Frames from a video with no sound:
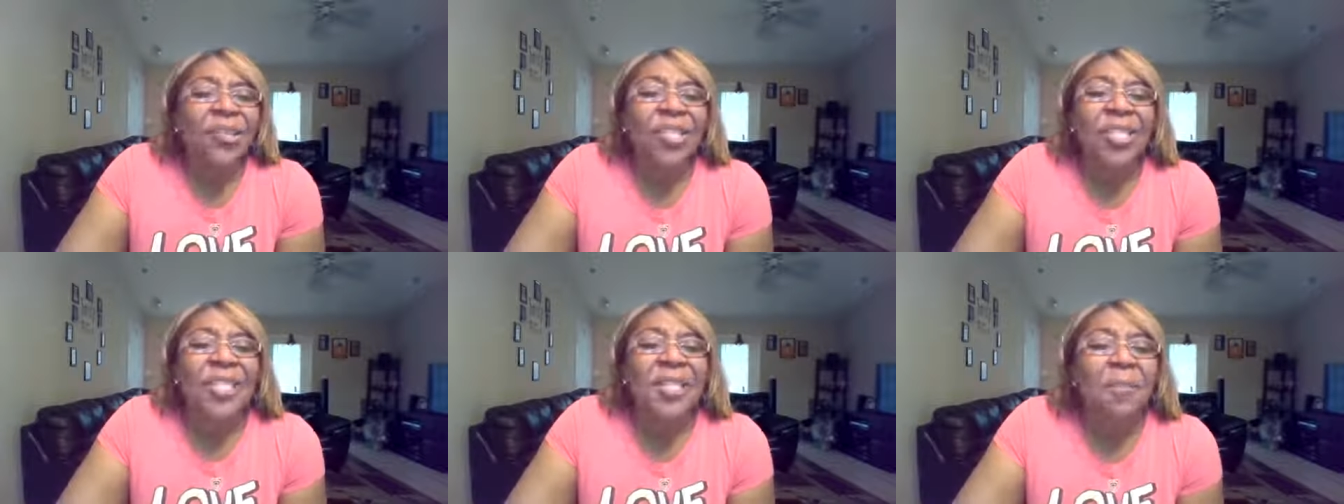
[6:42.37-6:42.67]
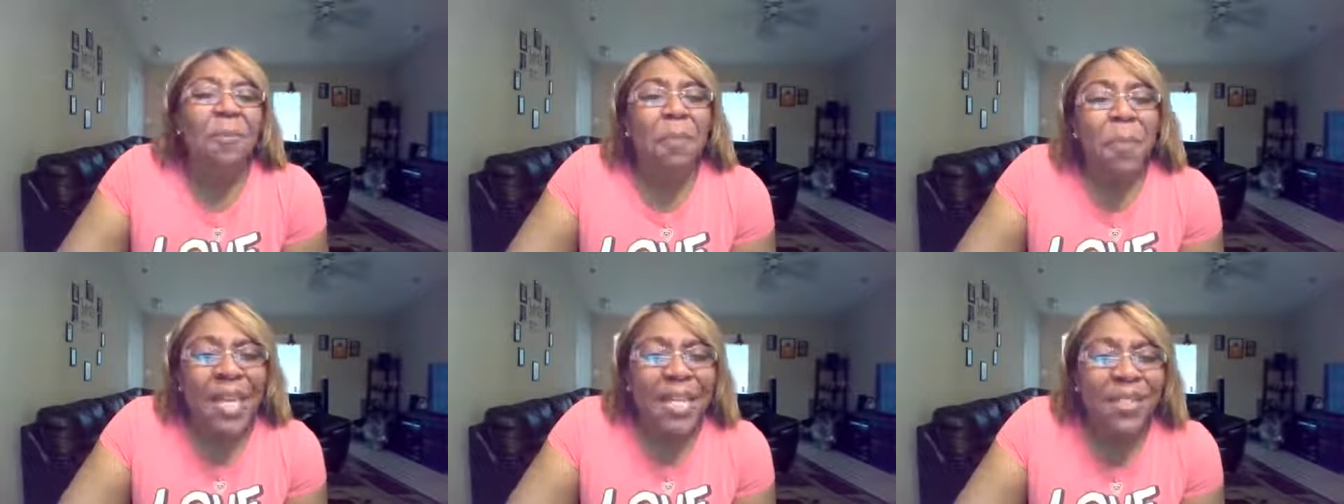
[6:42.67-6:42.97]

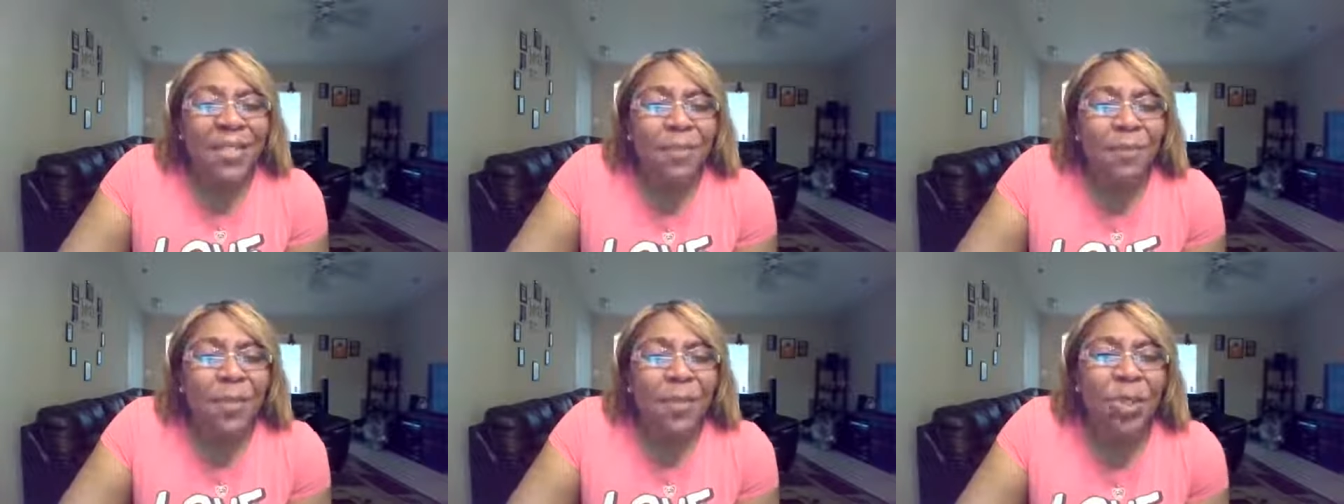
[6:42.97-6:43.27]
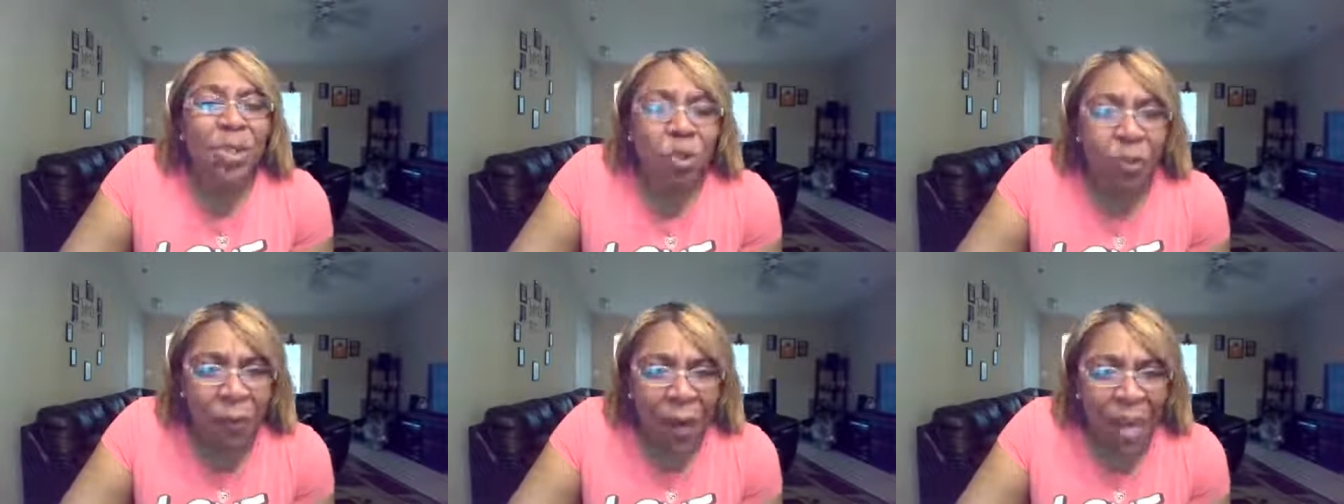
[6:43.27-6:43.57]
just speak some
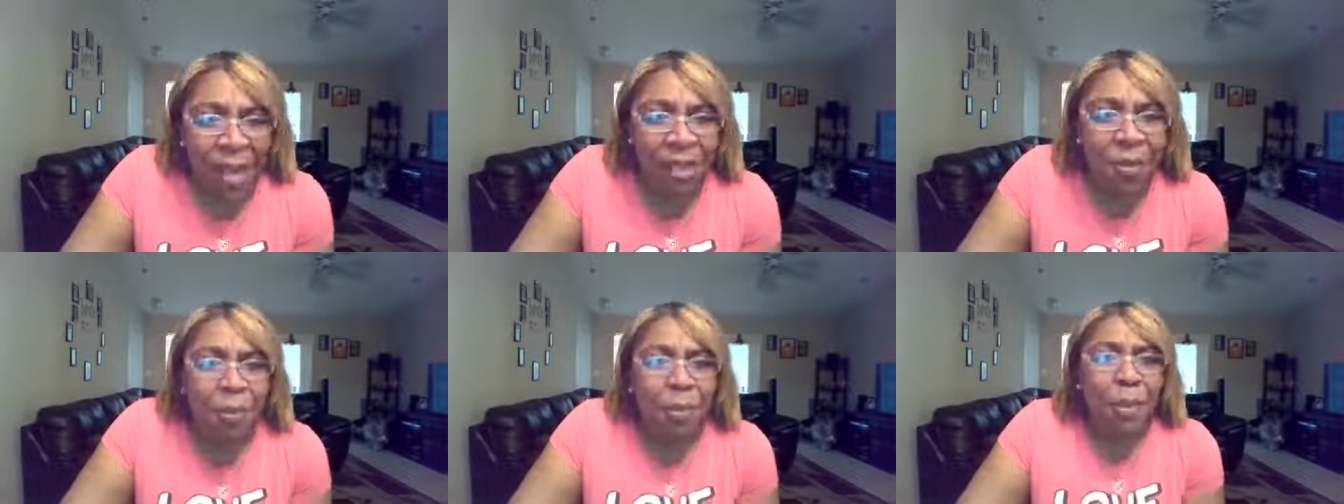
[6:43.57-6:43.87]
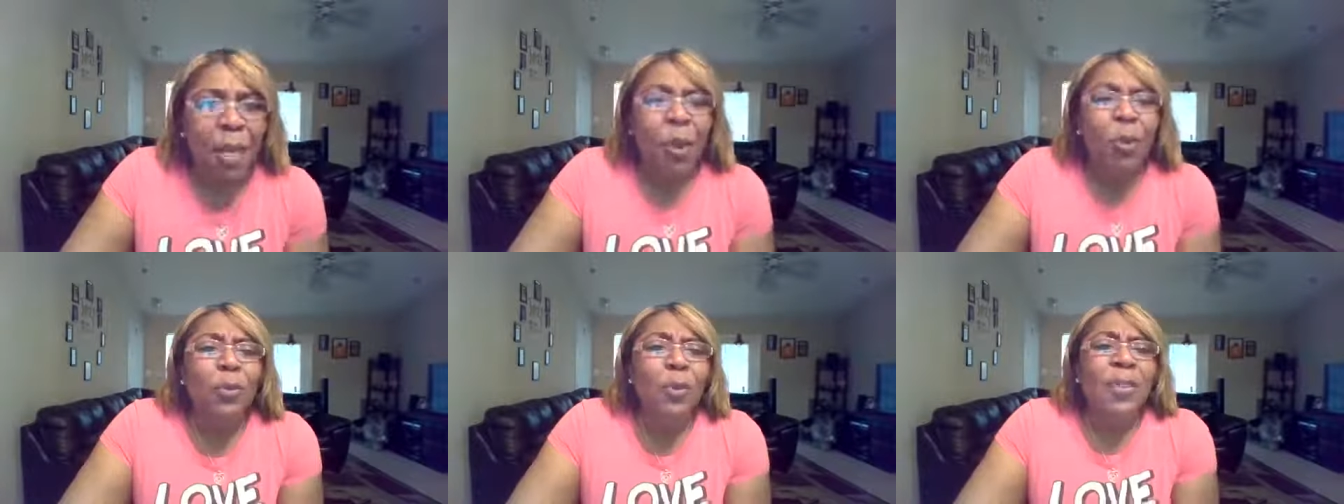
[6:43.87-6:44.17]

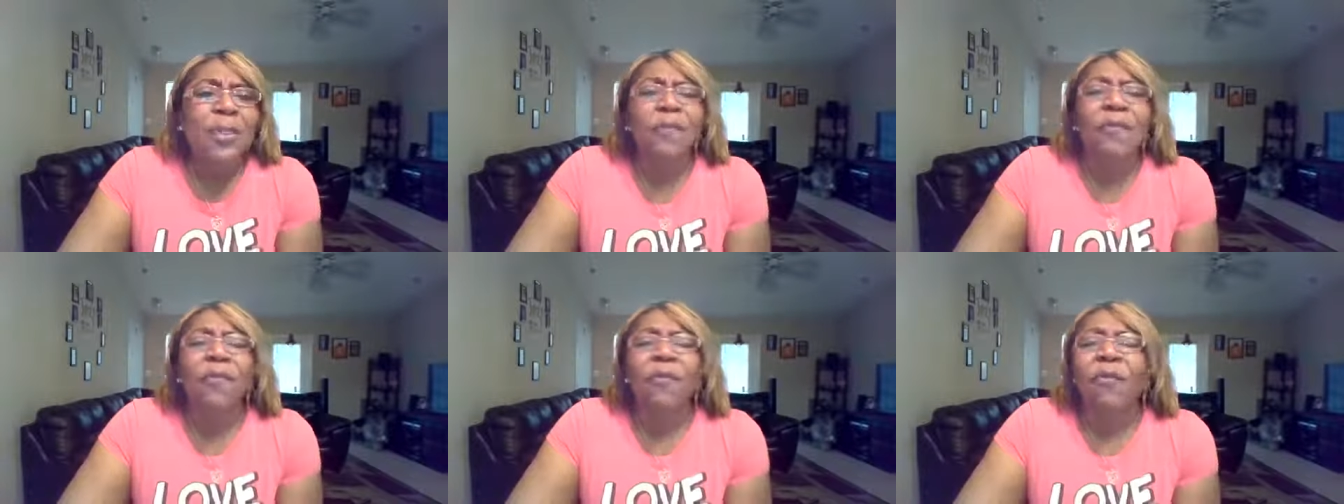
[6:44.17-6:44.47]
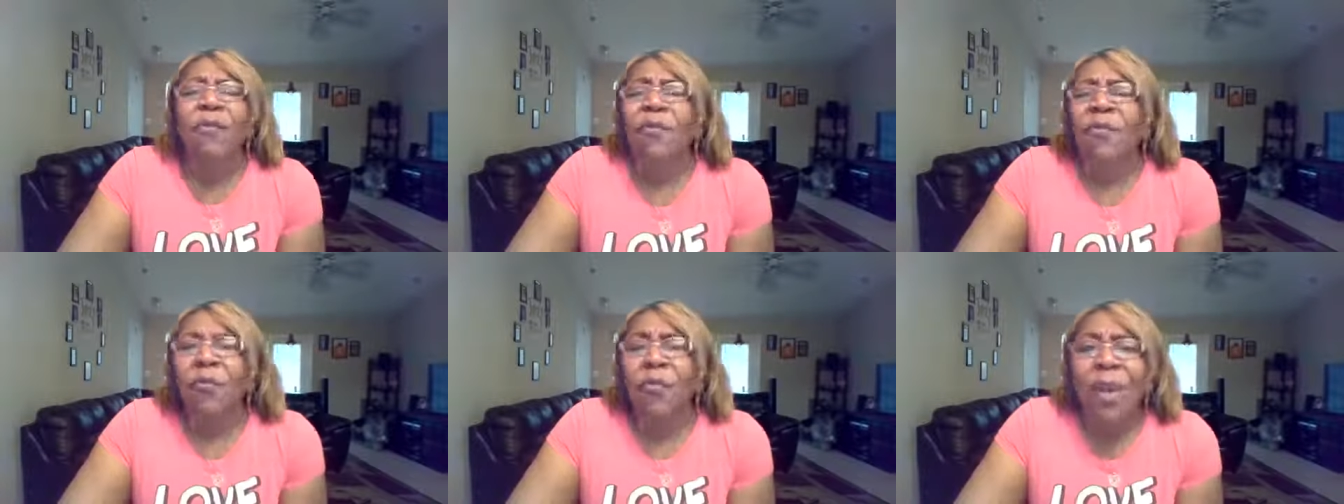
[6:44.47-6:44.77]
strength blow some